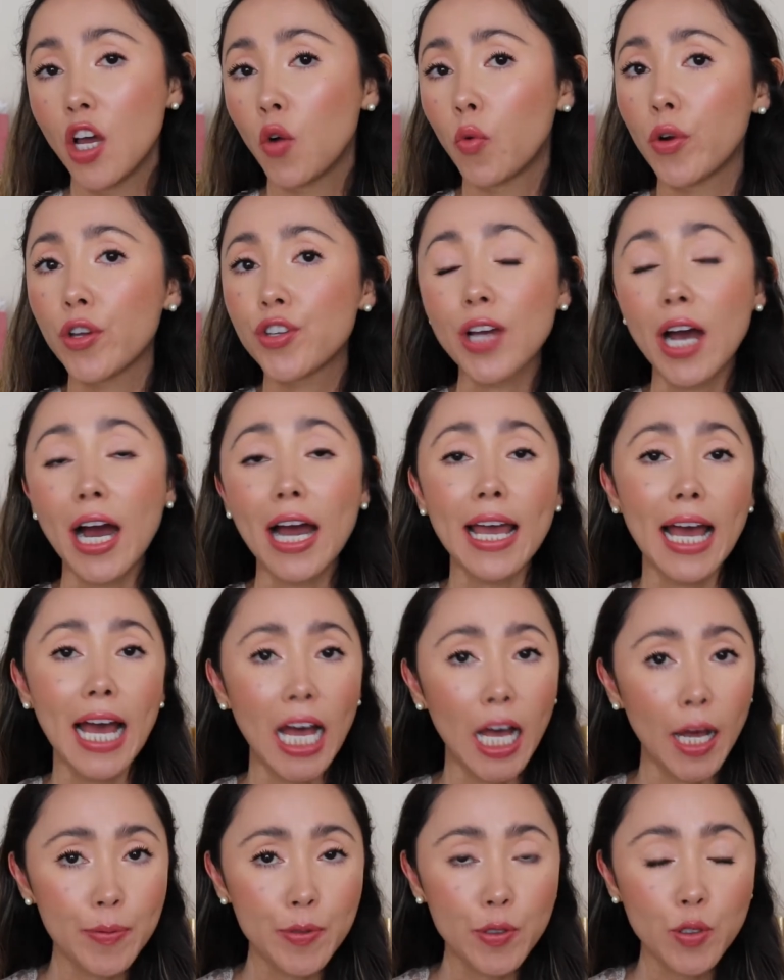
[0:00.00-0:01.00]
which I
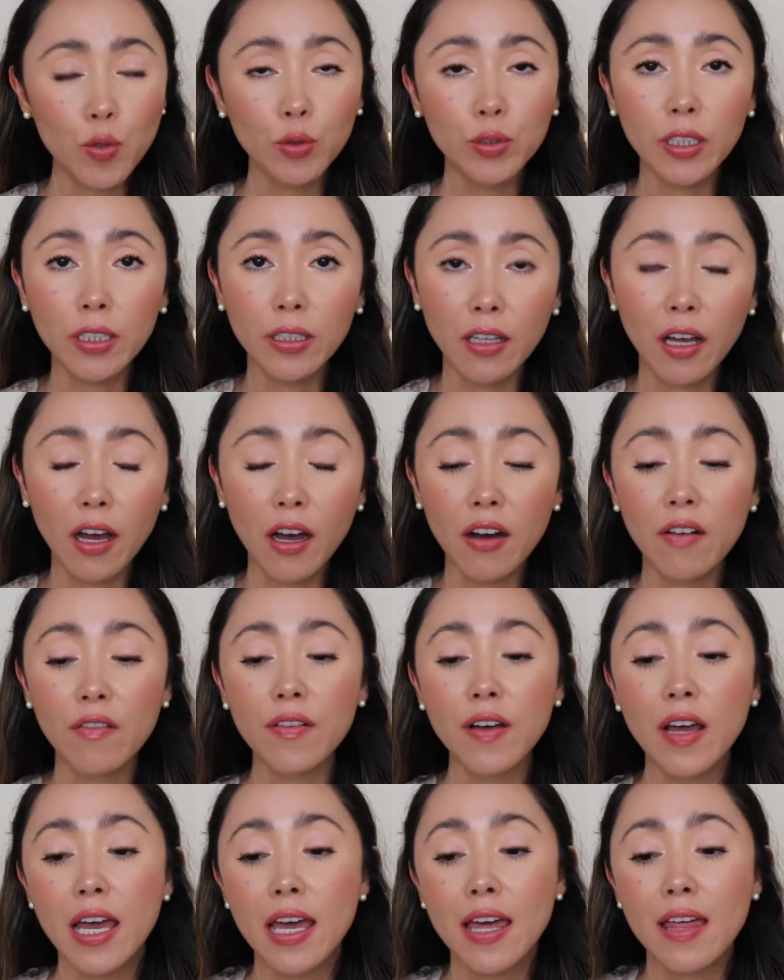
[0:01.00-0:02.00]
absolutely love.